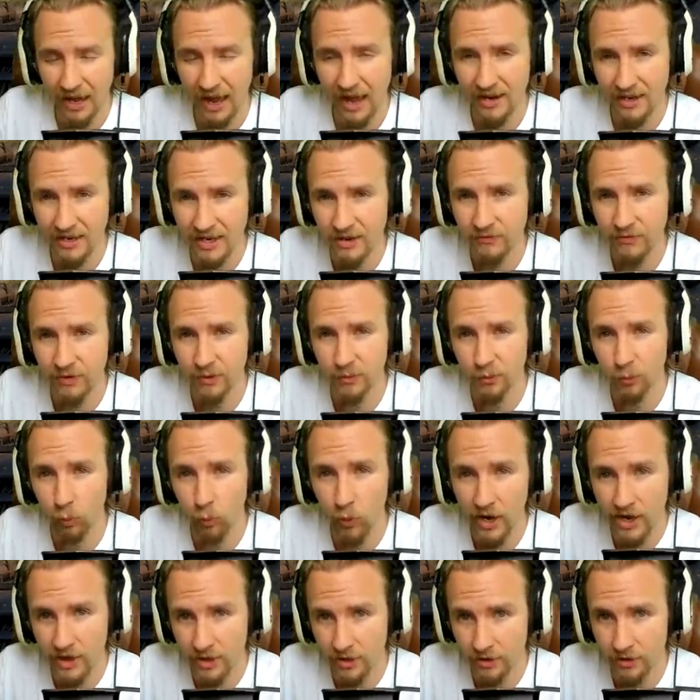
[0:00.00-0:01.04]
And even
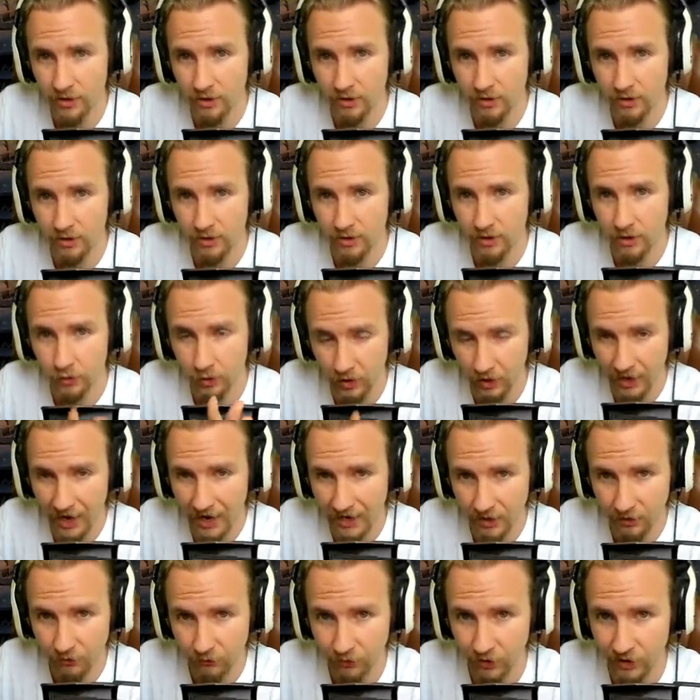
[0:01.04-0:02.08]
with the
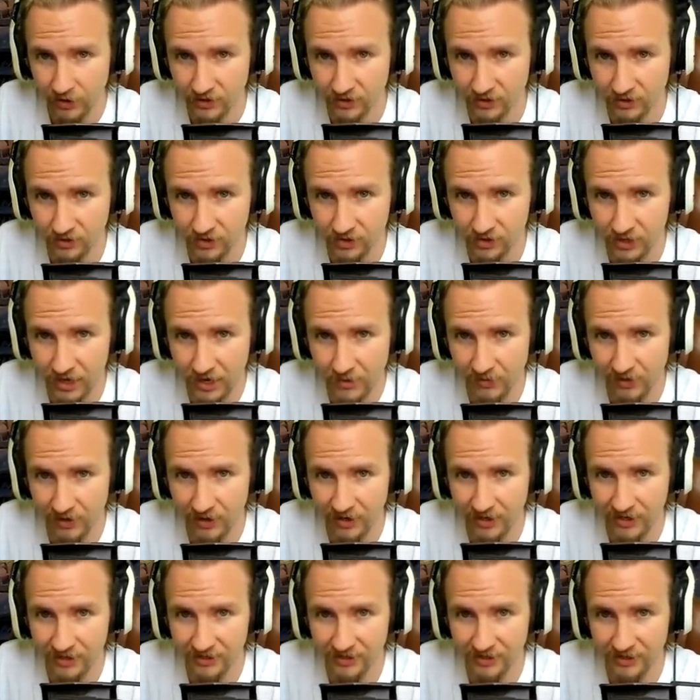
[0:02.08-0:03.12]
lack of vertical
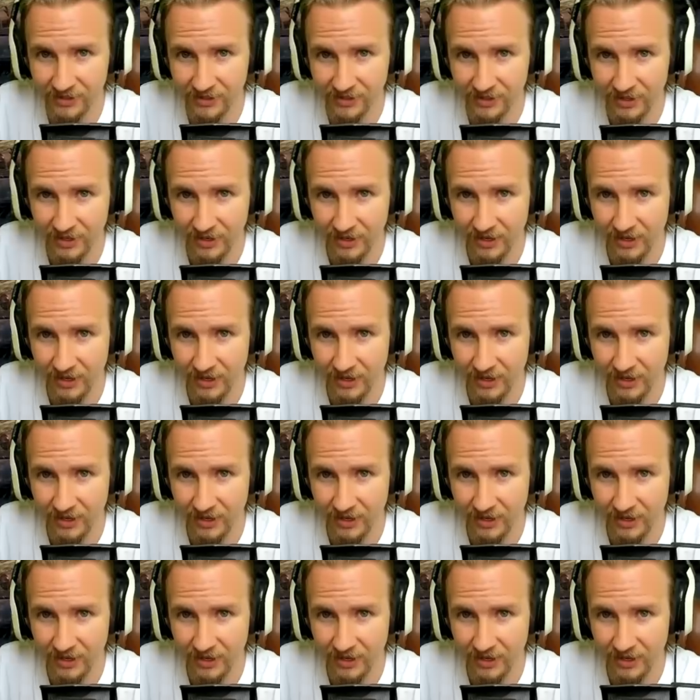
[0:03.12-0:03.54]
stabilizers,